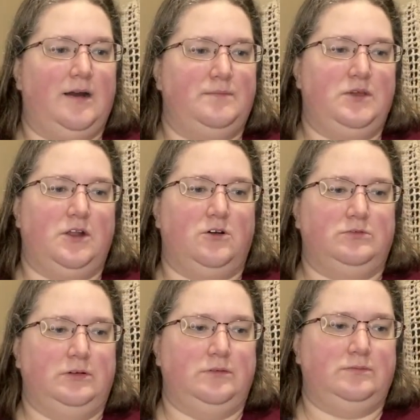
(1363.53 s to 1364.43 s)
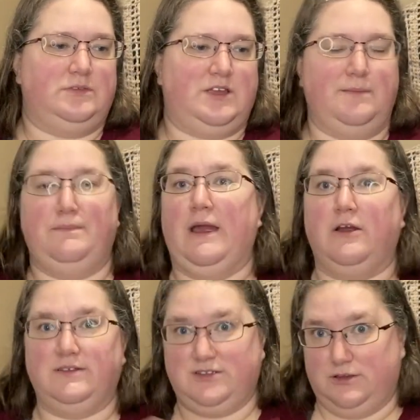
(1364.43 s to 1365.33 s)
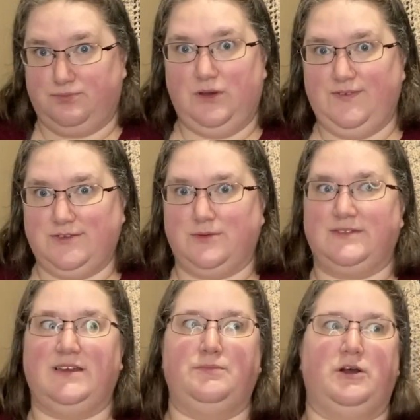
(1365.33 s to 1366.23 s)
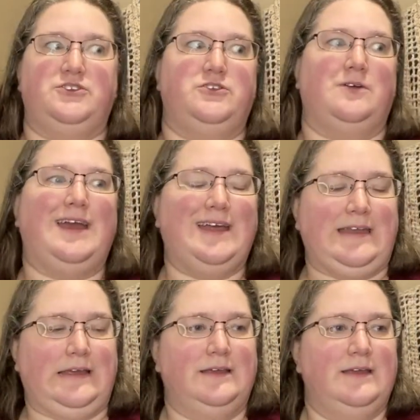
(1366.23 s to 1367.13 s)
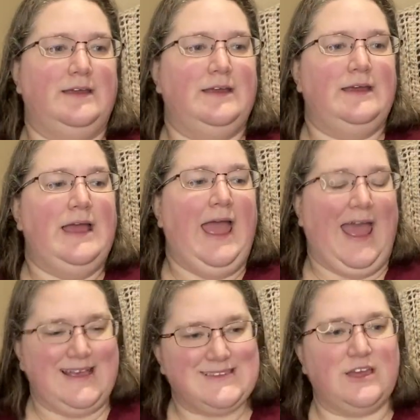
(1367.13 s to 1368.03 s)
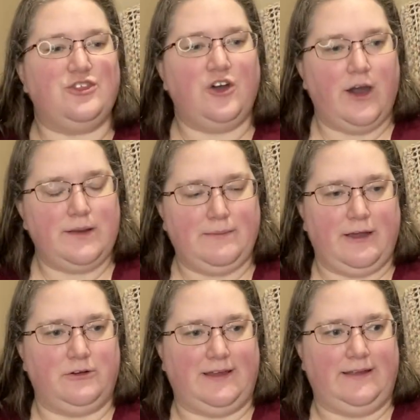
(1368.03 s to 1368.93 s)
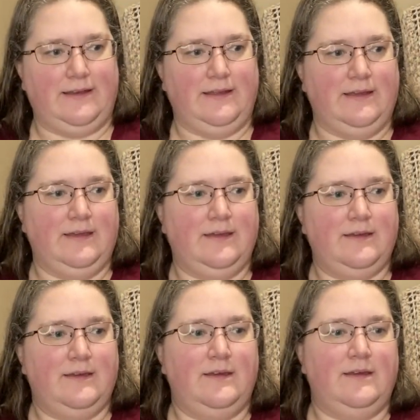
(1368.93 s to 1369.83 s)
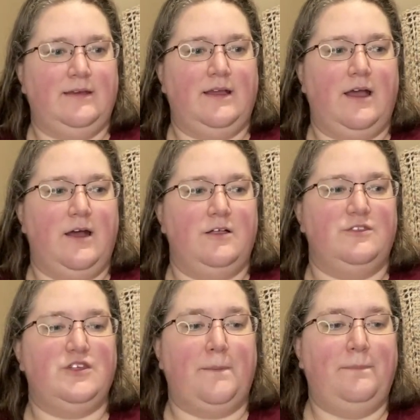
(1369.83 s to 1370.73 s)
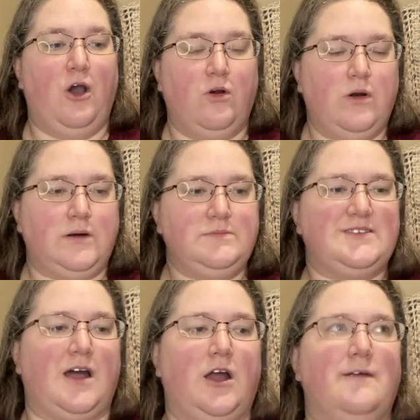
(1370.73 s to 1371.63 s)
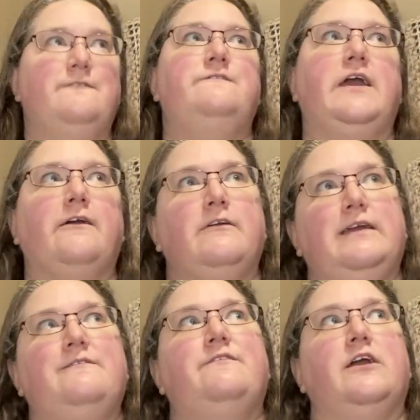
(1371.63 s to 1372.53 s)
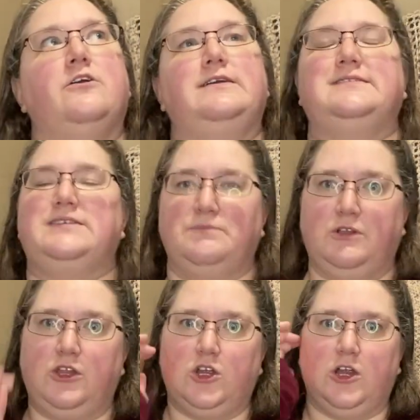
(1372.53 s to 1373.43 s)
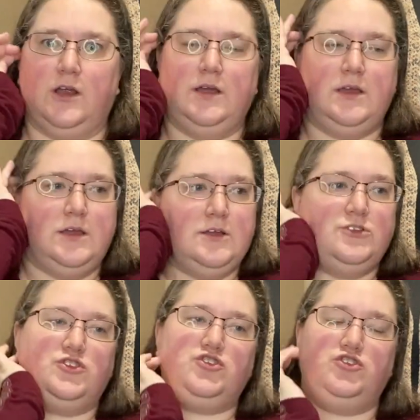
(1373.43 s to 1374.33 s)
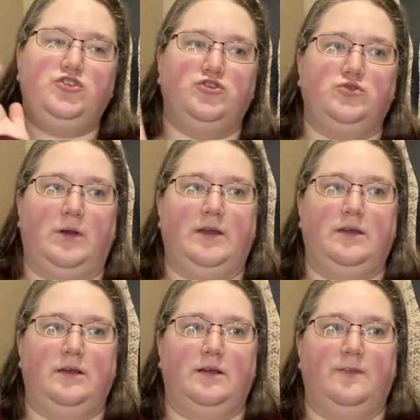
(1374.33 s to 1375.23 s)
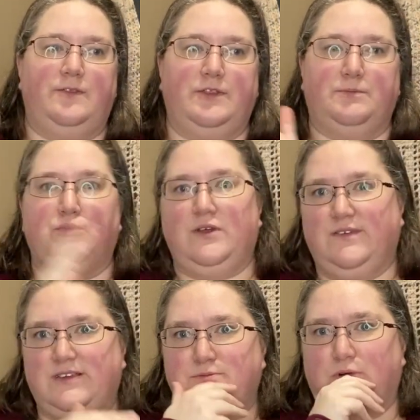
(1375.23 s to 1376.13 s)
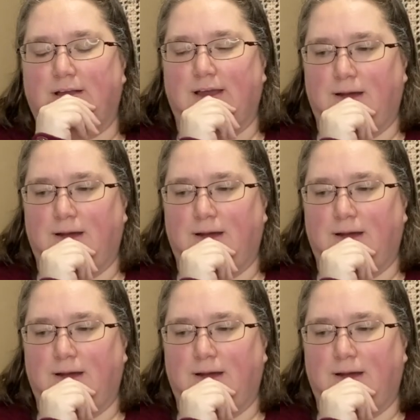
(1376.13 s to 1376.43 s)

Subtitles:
you know, compare it to the previous ones I bought you. And as I thought about it, the poems are very, very similar to the previous book